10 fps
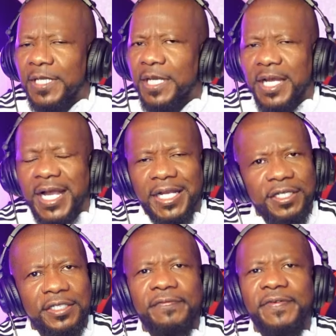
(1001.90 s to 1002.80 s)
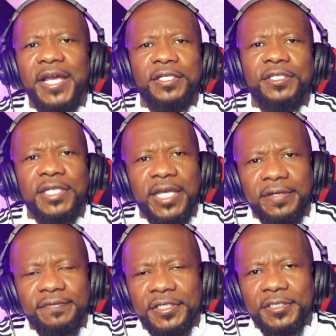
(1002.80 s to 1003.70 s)
I couldn't find a good
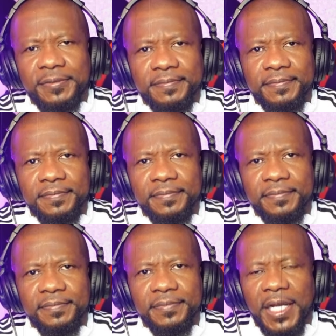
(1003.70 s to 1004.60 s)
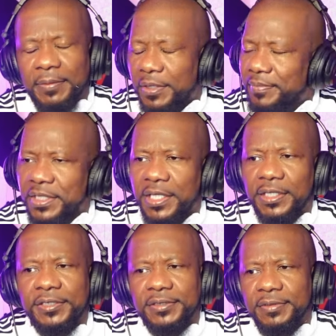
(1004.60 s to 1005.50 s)
laugh in it. I'm going to be
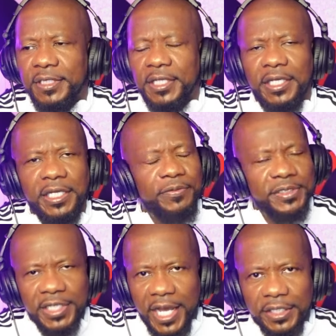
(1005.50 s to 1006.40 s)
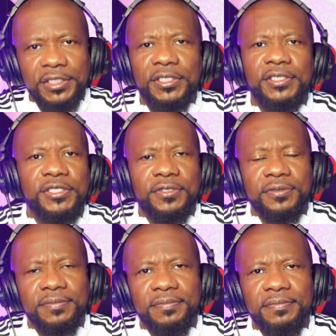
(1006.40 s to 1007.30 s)
honest. It was not a good show.
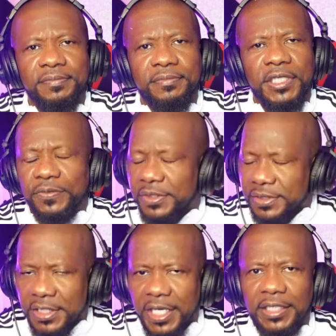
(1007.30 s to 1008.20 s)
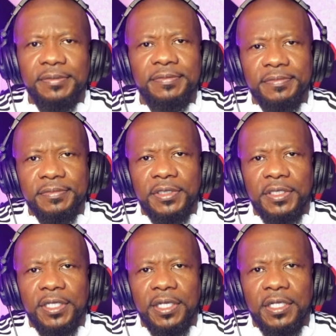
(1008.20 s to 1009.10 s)
It was not.
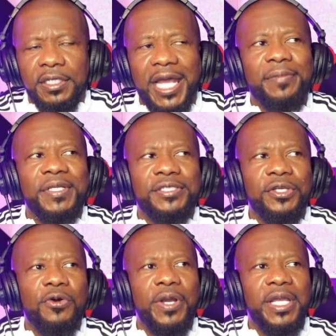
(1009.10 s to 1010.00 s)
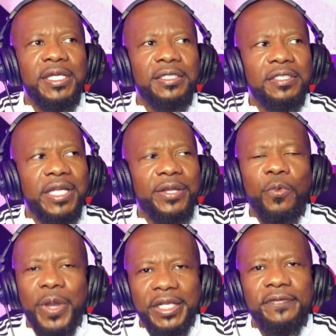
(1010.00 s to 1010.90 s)
Not to be so and like
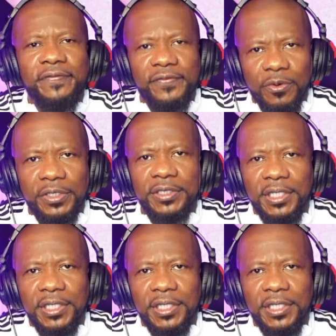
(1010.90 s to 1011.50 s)
waiting for it.